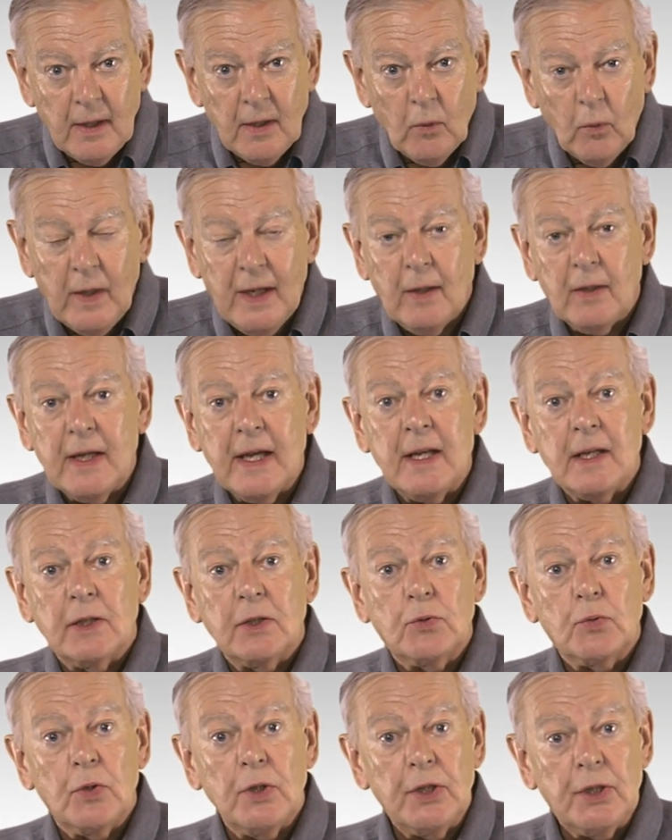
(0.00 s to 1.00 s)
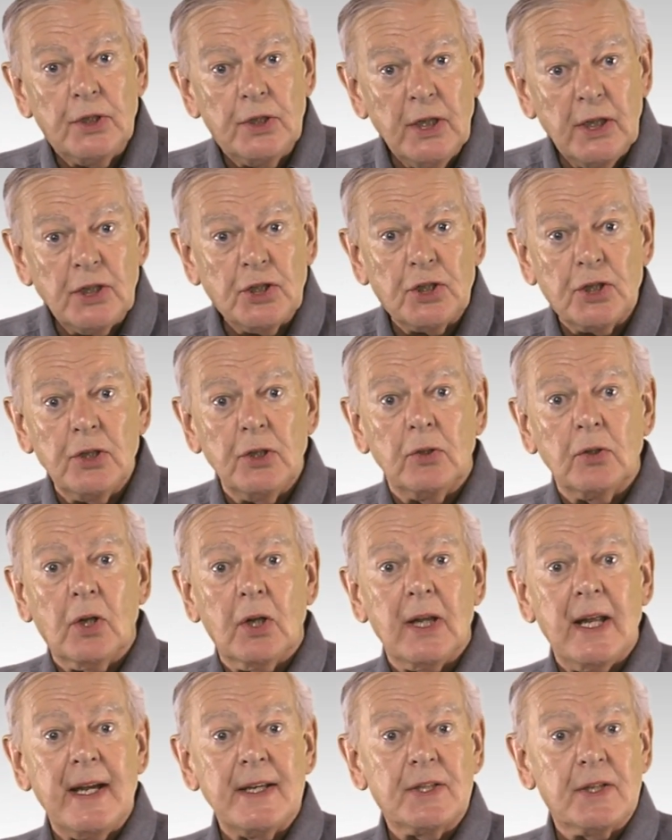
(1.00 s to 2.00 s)
Well, in a traditional
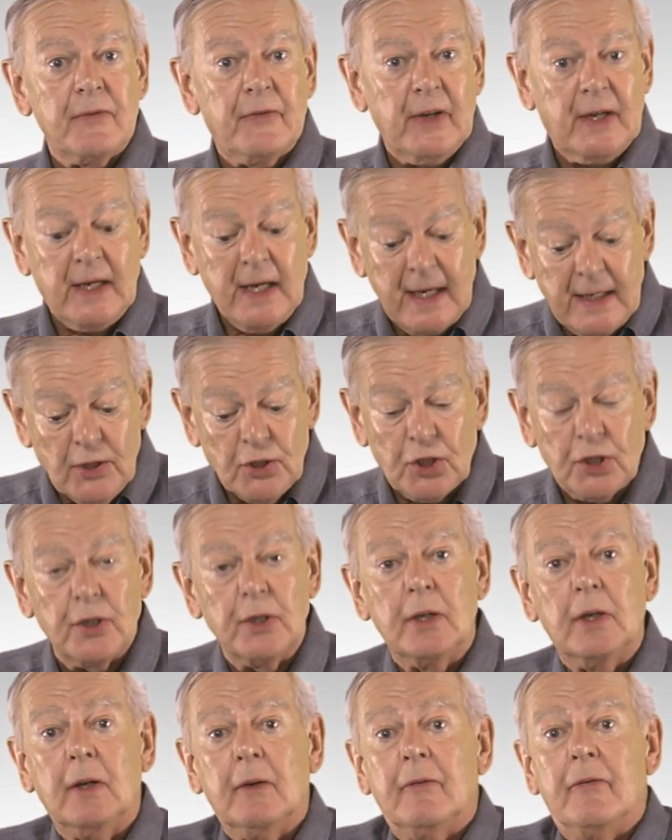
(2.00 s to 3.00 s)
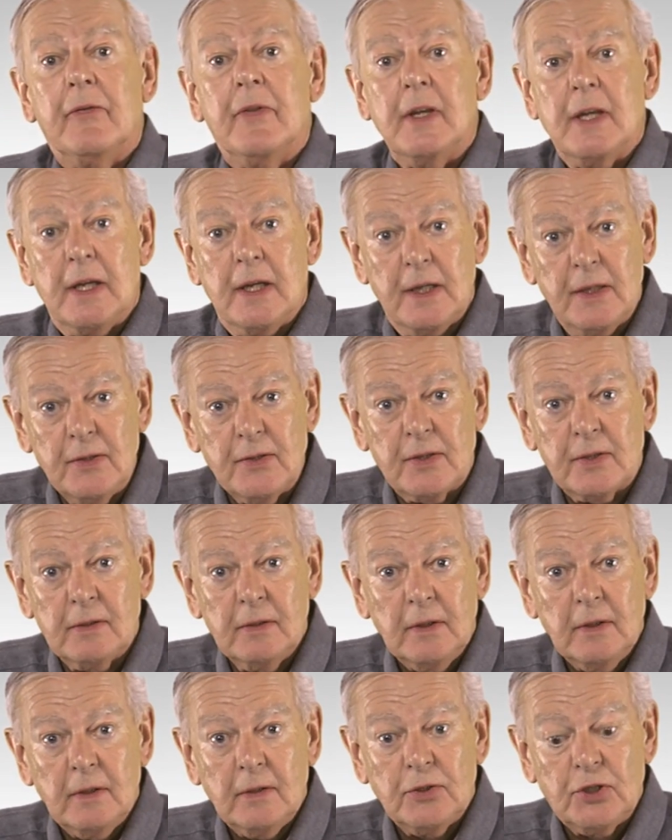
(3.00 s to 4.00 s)
classification of these,
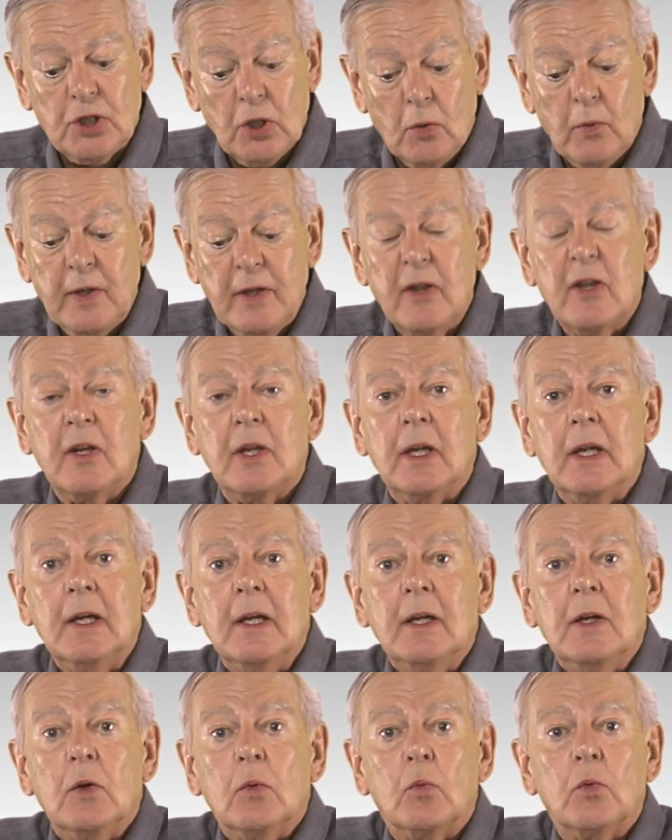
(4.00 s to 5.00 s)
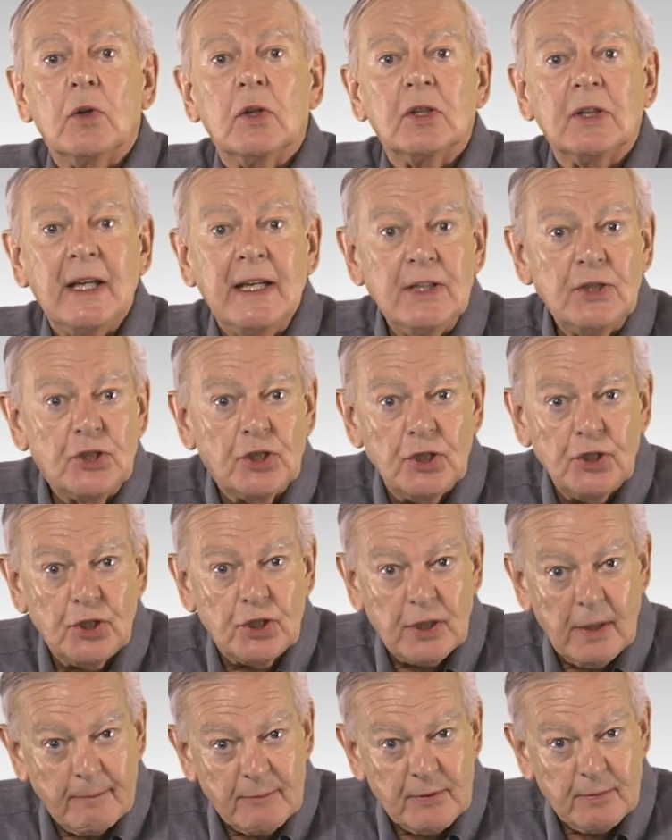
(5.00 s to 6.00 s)
showing the
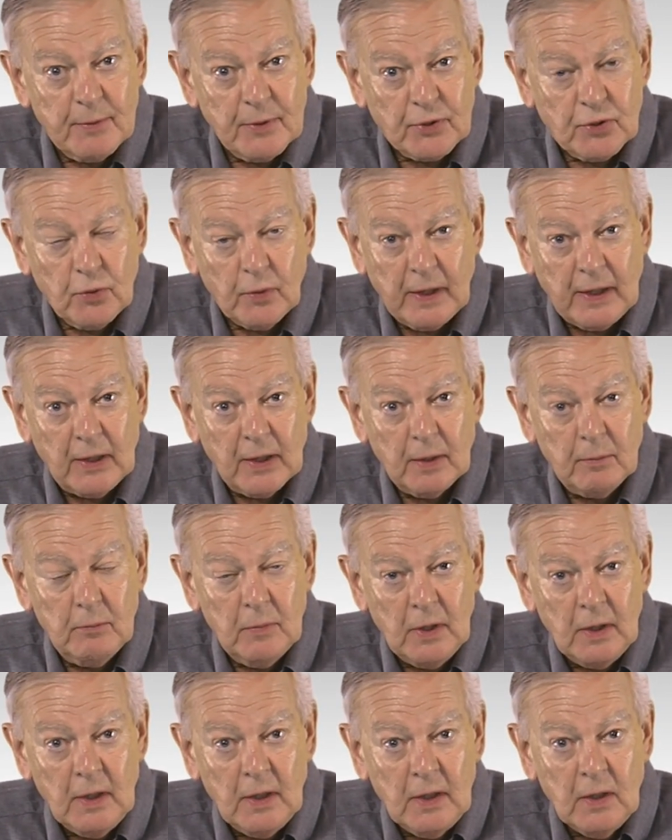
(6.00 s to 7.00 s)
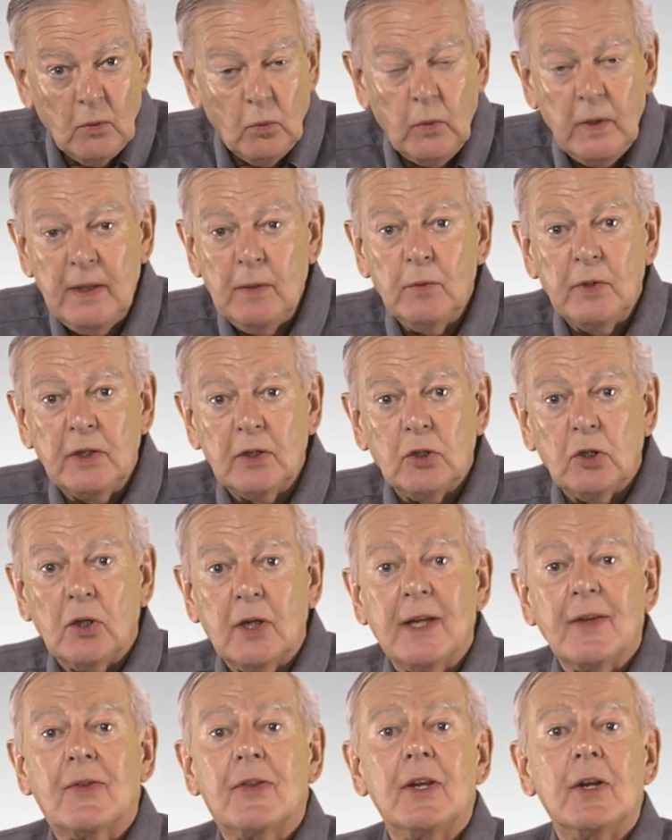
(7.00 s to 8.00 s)
relationships between them, we would
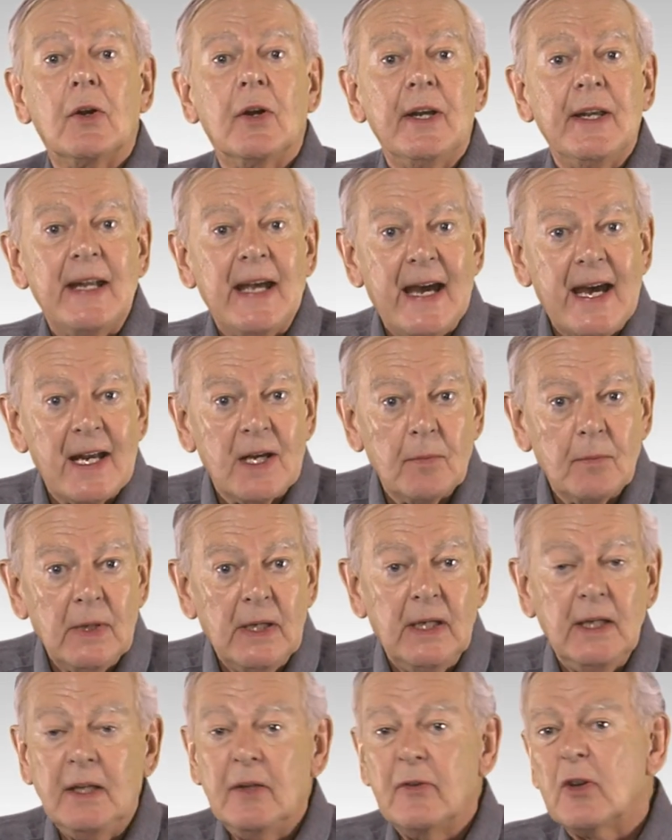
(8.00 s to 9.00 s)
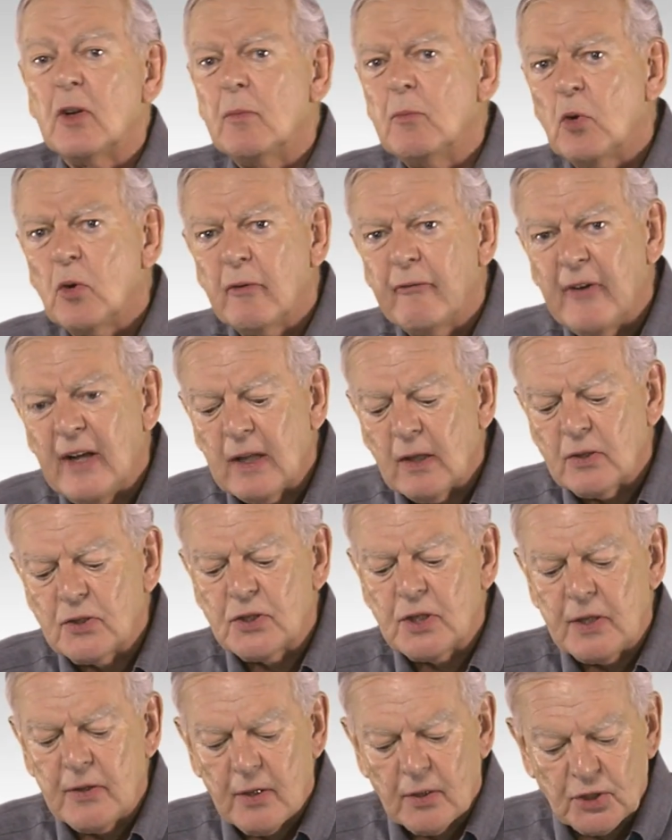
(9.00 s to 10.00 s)
look at their anatomy, their
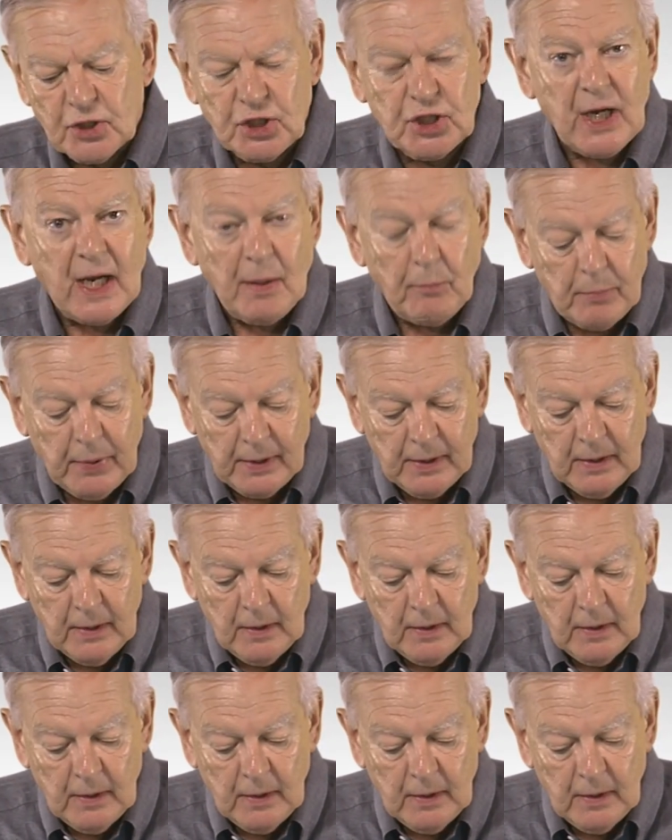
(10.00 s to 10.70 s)
morphology, their shape.